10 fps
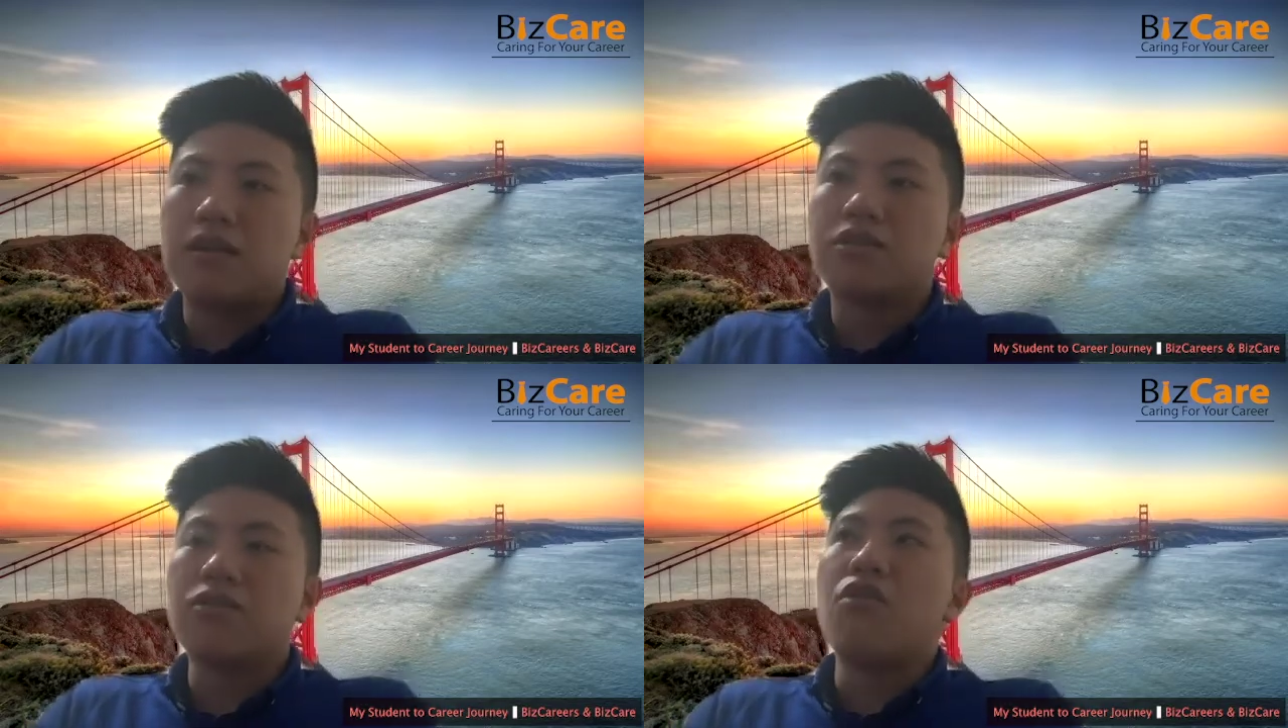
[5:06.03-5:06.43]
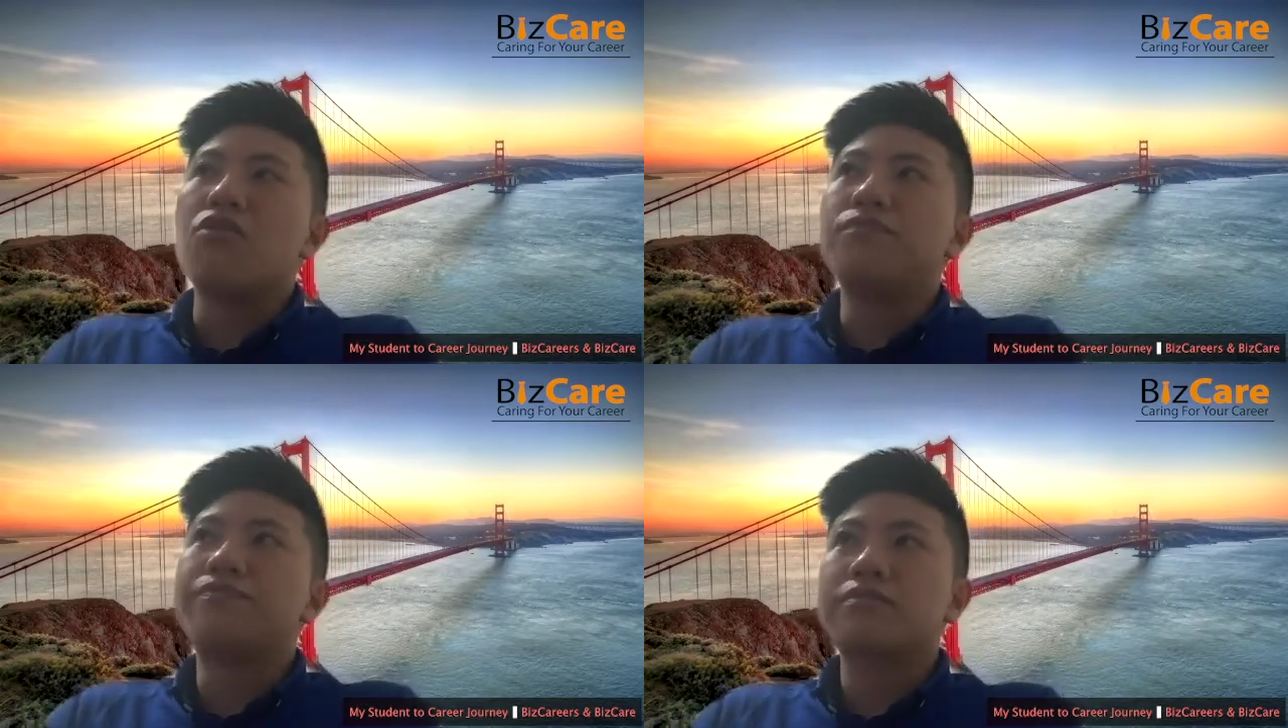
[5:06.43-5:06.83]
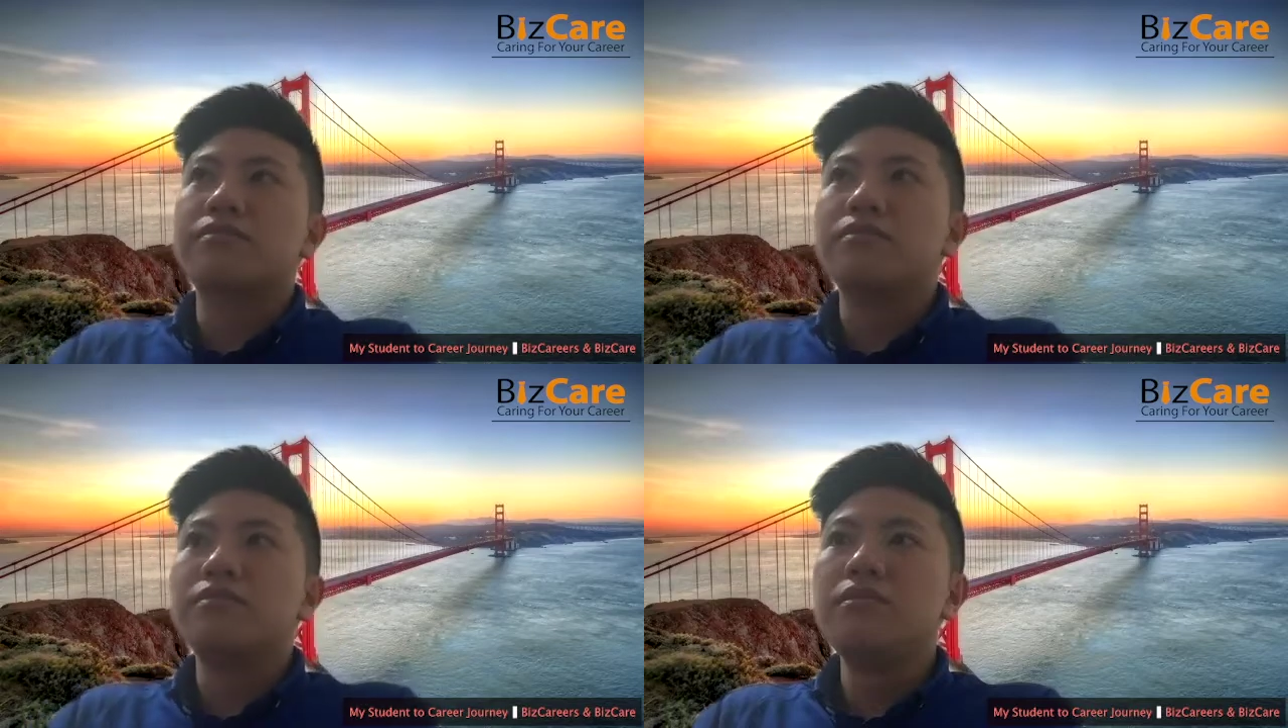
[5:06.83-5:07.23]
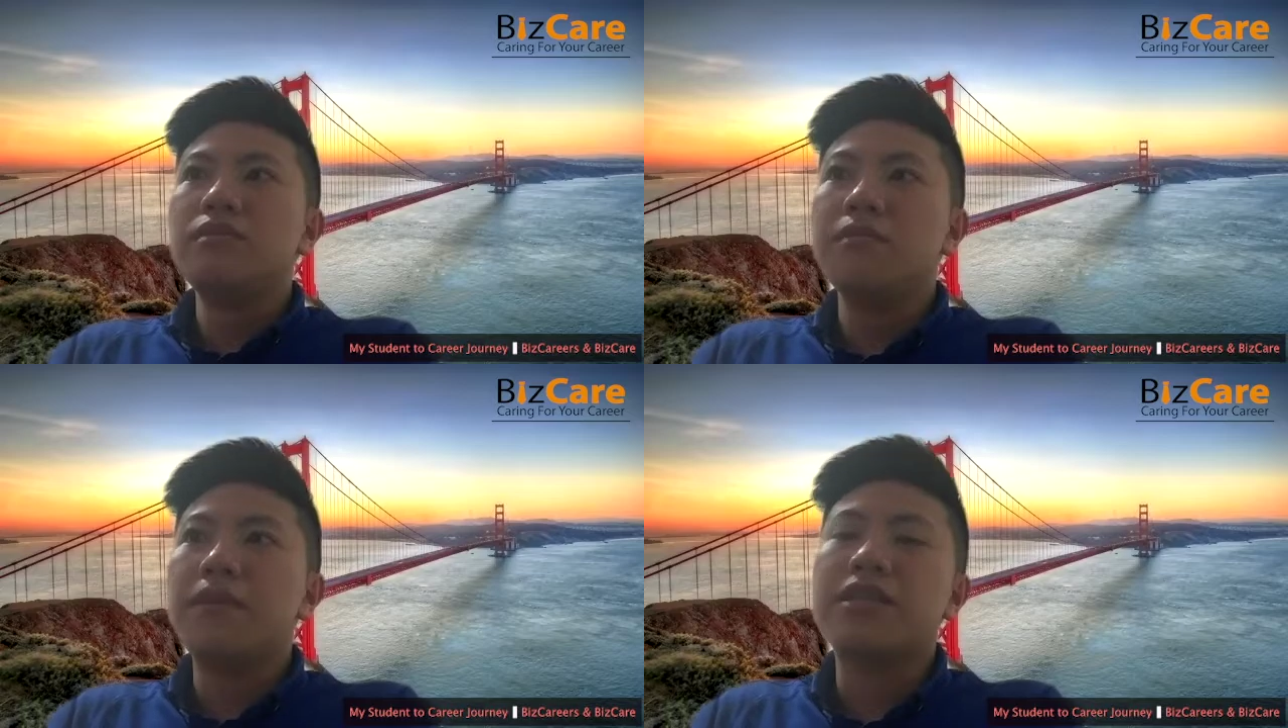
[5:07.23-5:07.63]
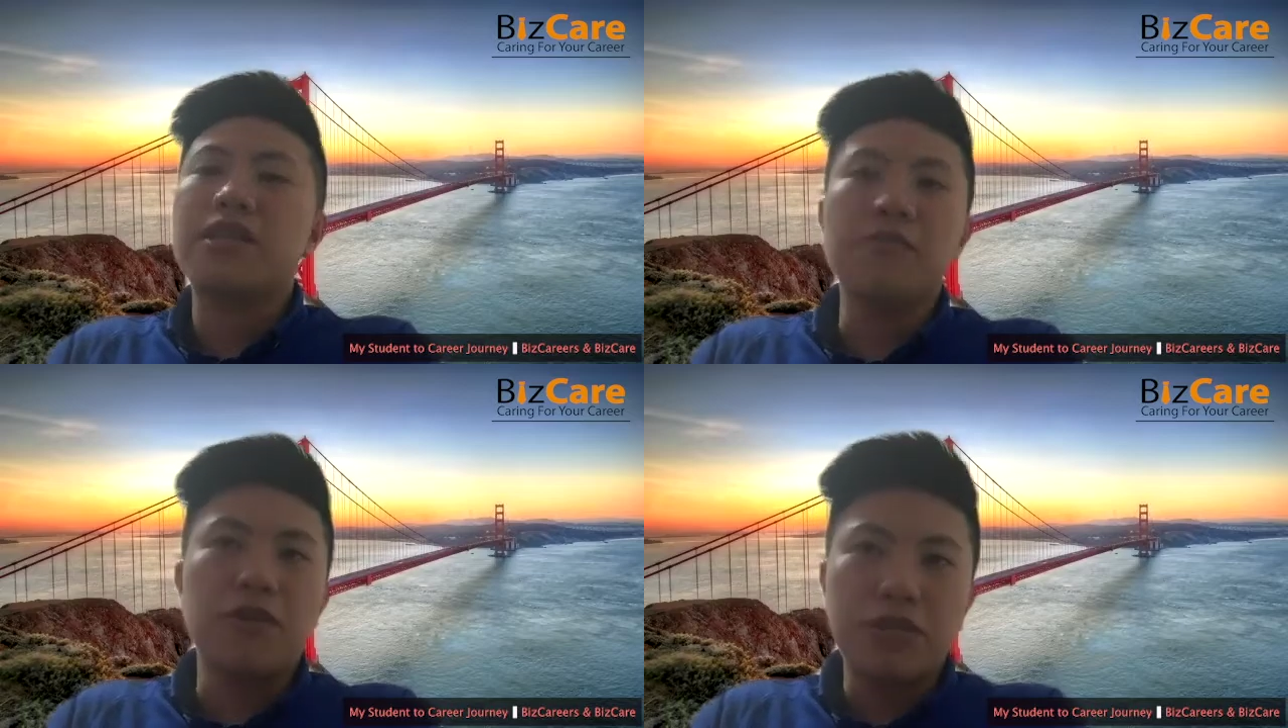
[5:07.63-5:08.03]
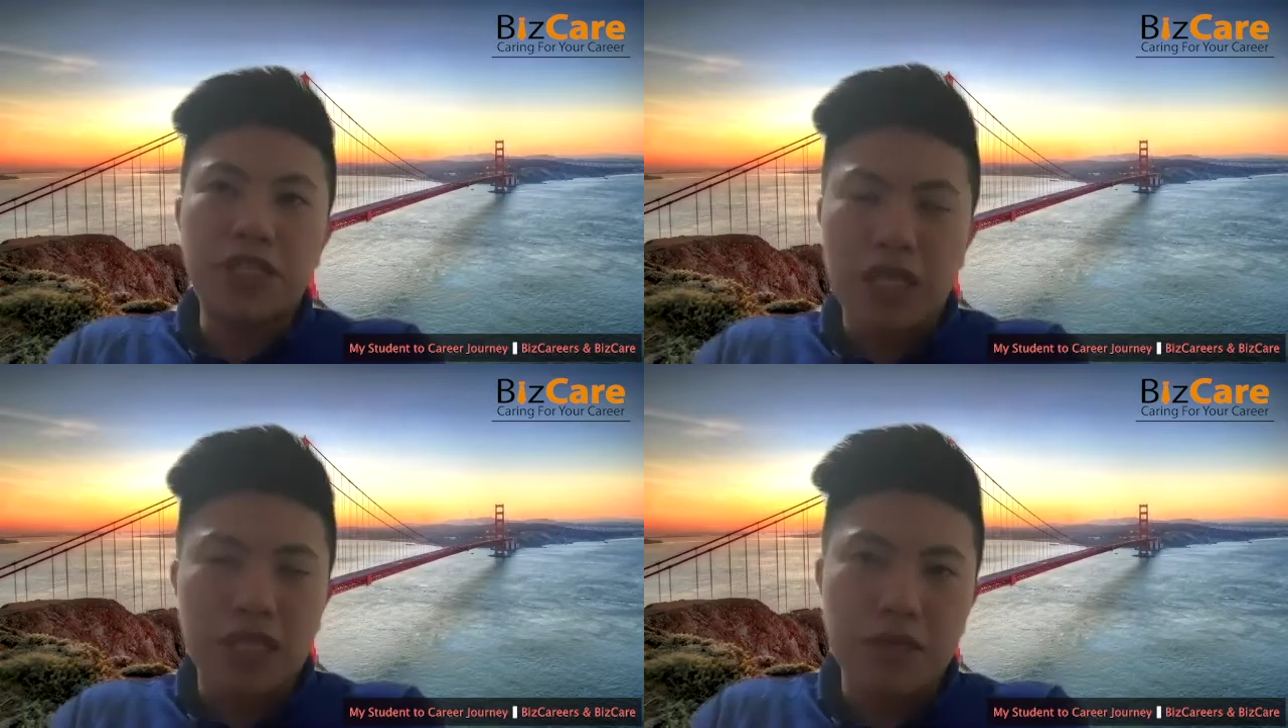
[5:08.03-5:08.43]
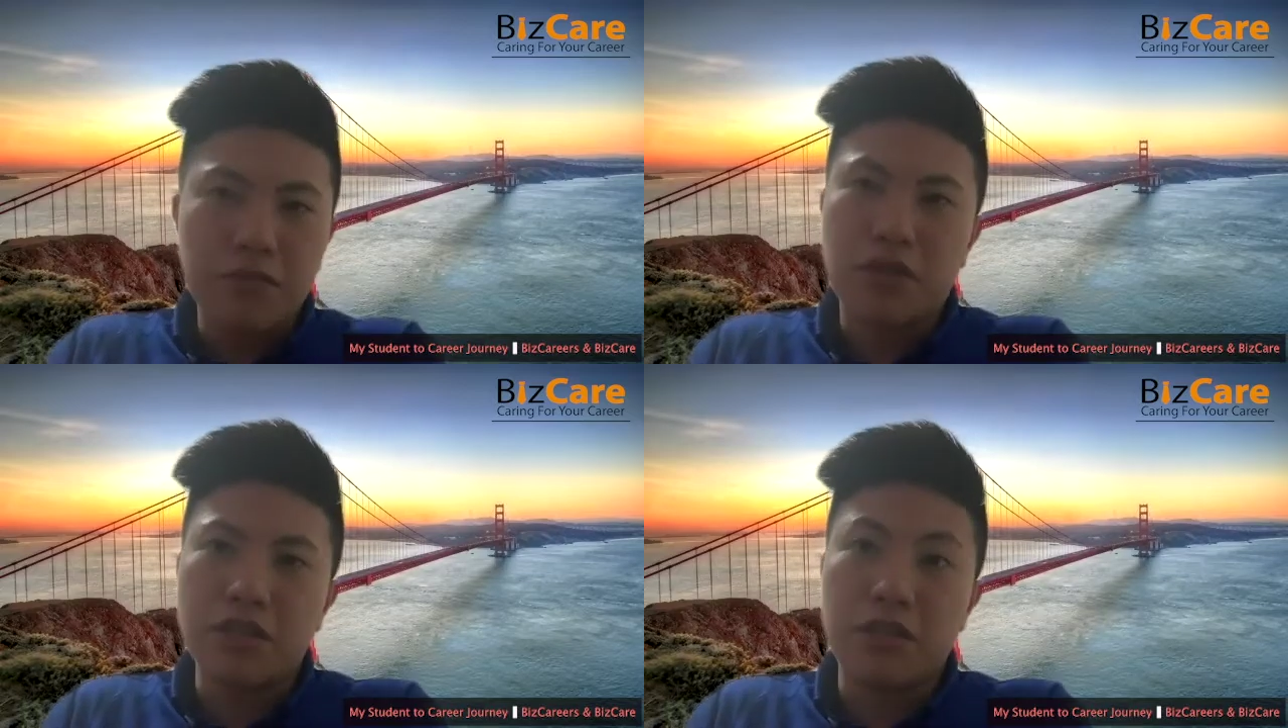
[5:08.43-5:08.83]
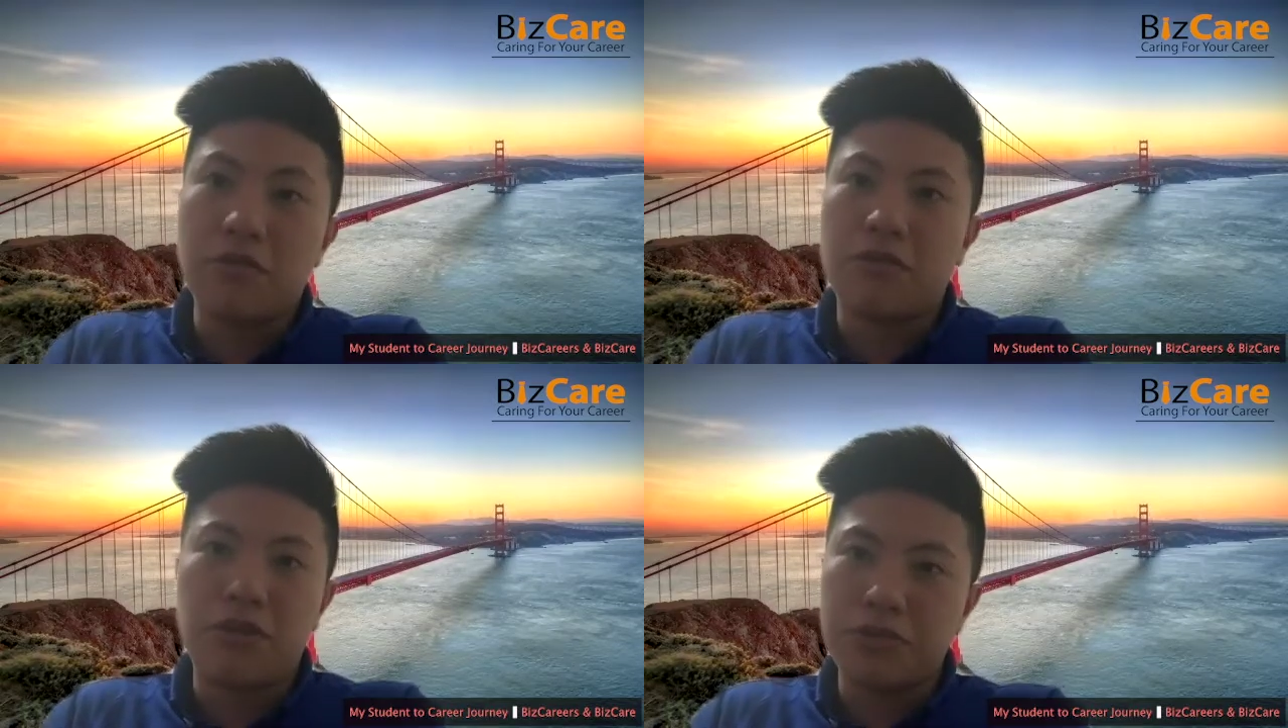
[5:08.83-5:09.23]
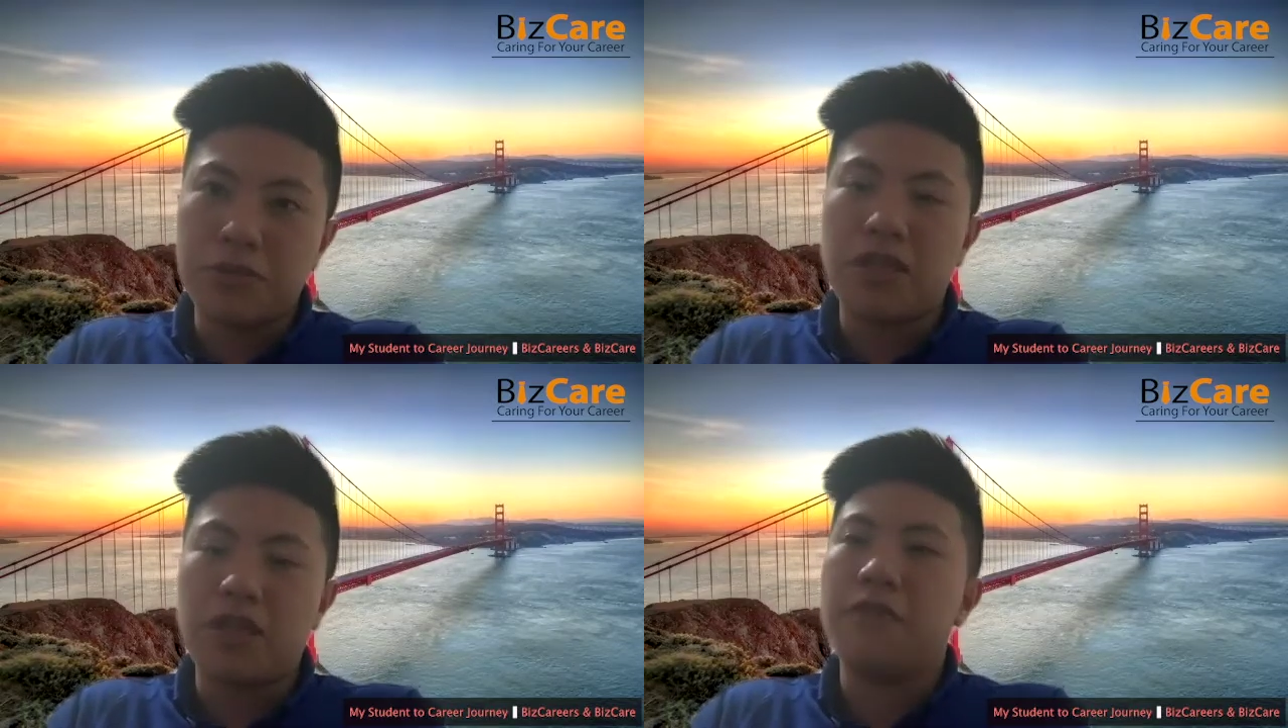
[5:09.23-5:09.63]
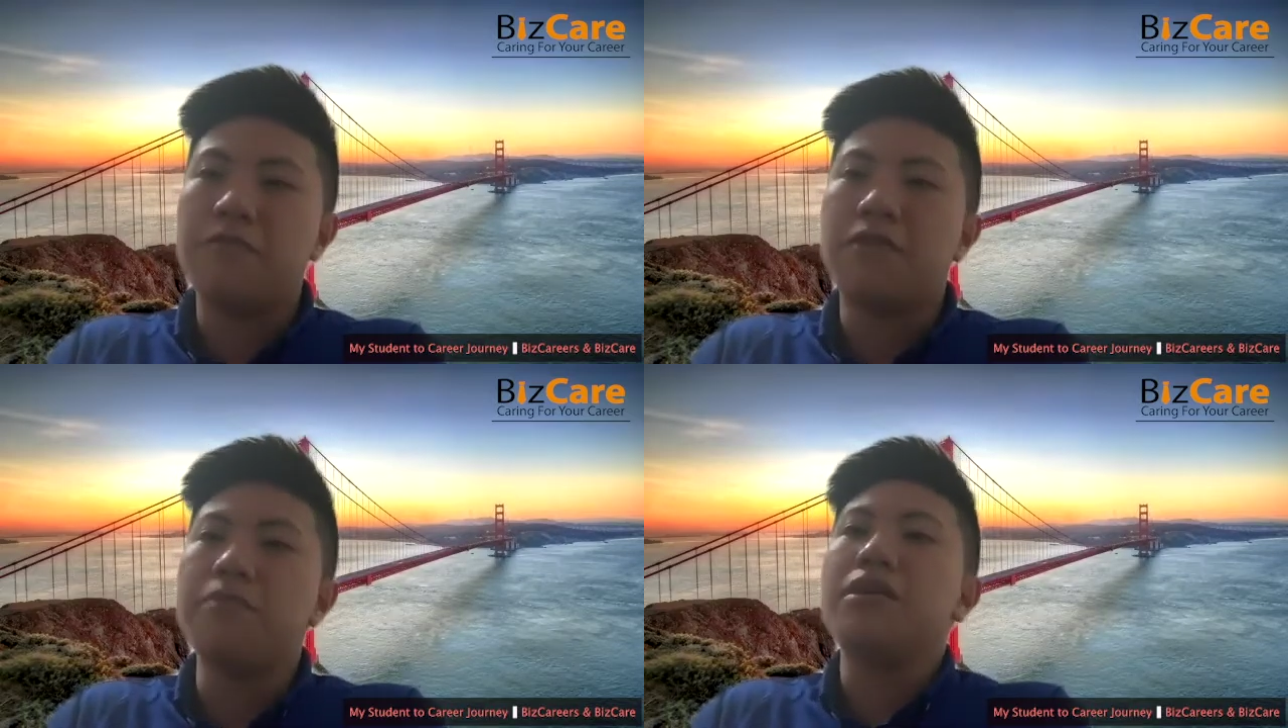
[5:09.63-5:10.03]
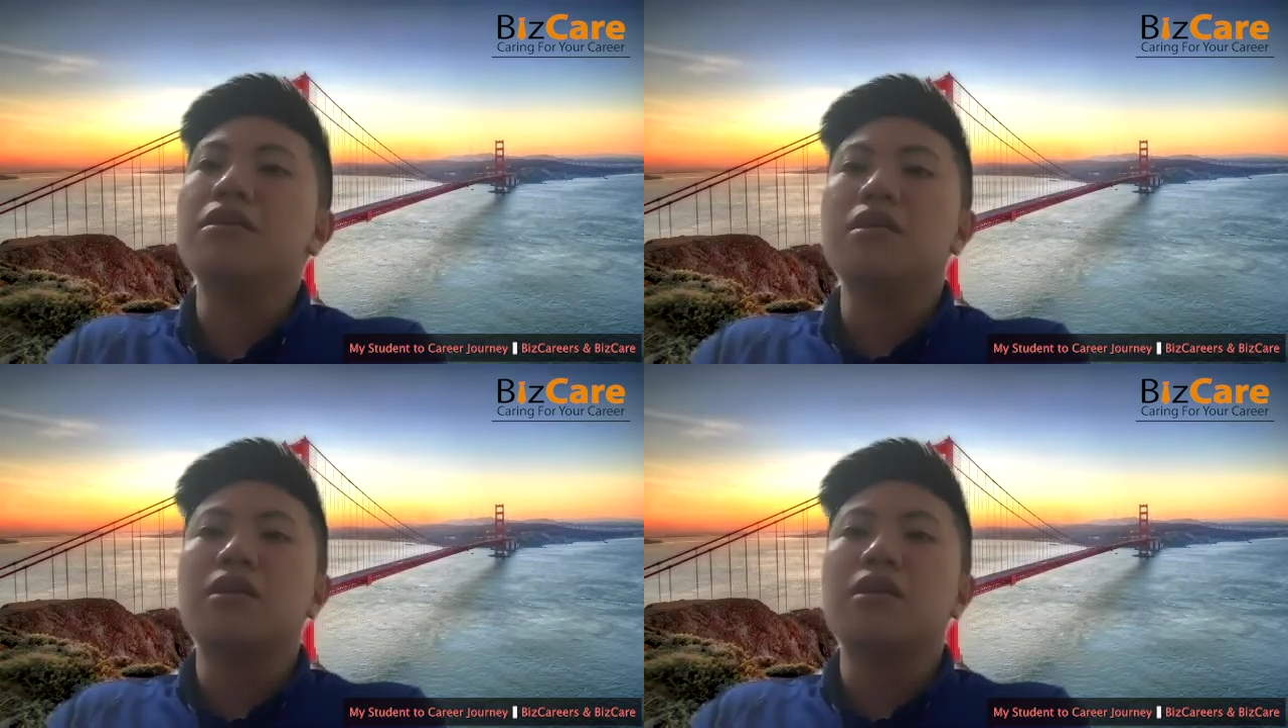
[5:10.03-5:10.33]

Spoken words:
So my team all rejected because they were graduating, and for me,